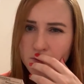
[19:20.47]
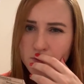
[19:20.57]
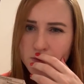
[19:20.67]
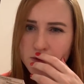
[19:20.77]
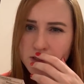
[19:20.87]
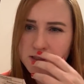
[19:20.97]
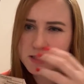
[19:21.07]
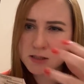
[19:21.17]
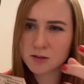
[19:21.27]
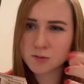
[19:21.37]
Please
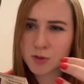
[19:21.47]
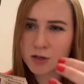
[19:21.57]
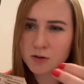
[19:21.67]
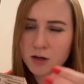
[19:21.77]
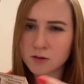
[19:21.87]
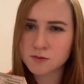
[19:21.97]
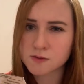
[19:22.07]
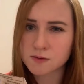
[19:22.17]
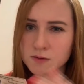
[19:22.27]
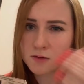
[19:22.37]
tell me how is
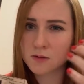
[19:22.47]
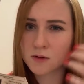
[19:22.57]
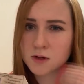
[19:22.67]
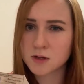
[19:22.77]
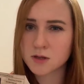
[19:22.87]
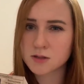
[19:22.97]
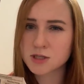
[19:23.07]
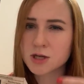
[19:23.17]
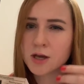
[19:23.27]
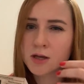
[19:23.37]
the
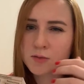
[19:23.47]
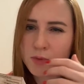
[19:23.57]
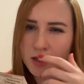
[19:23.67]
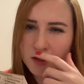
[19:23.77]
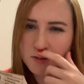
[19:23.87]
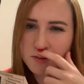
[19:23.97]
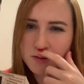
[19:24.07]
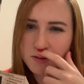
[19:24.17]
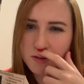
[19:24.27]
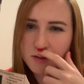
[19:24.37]
chainmail?
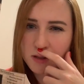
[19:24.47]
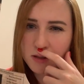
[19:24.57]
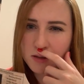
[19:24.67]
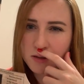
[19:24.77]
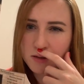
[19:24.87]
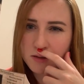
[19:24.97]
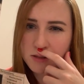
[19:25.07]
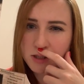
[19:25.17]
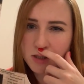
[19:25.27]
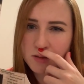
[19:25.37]
Yeah,
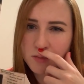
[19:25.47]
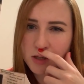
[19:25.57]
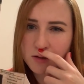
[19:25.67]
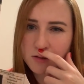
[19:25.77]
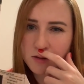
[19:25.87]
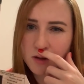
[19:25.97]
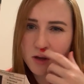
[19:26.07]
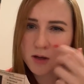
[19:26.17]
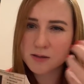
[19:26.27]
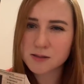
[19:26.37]
chainmail.
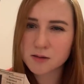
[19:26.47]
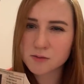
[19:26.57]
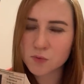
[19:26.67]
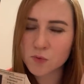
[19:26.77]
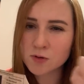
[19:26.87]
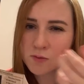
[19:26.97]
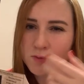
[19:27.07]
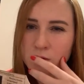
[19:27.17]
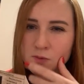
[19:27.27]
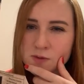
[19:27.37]
So
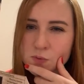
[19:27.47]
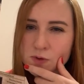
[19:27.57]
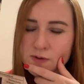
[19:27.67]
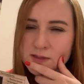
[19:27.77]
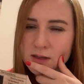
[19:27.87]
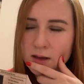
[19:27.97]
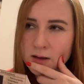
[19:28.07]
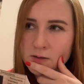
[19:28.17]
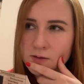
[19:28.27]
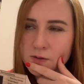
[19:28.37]
what was with
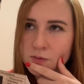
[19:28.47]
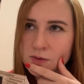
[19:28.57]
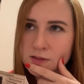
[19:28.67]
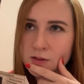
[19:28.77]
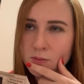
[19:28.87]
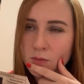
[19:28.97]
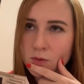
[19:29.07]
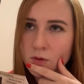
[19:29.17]
scales? There was some.